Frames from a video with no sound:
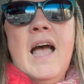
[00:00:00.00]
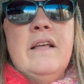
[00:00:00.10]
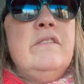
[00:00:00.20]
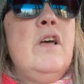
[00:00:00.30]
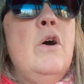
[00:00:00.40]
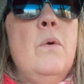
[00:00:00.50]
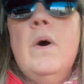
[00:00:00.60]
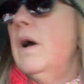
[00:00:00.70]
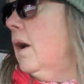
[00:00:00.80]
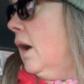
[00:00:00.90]
So
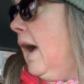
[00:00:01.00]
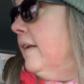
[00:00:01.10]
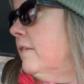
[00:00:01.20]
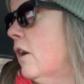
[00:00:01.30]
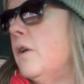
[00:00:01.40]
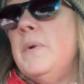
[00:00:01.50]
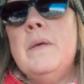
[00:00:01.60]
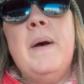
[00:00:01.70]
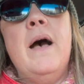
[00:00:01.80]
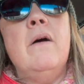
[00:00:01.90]
I started with
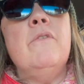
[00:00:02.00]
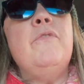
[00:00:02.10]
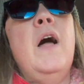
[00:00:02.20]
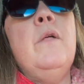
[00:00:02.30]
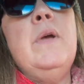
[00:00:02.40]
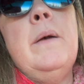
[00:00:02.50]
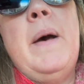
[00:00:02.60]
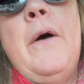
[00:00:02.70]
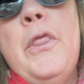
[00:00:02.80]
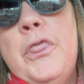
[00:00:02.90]
following
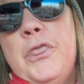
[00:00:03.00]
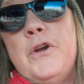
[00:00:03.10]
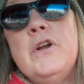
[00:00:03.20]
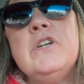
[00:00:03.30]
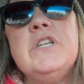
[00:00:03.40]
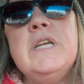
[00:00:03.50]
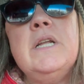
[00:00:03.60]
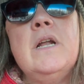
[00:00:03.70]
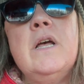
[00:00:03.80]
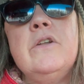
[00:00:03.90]
about
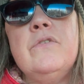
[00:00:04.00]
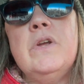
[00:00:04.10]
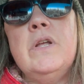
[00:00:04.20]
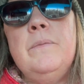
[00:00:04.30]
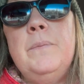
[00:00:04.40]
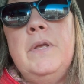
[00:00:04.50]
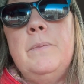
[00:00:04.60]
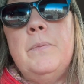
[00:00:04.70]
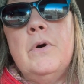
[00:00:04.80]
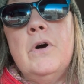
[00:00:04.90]
1,300
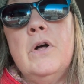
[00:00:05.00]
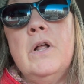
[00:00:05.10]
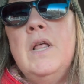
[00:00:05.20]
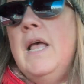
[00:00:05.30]
people,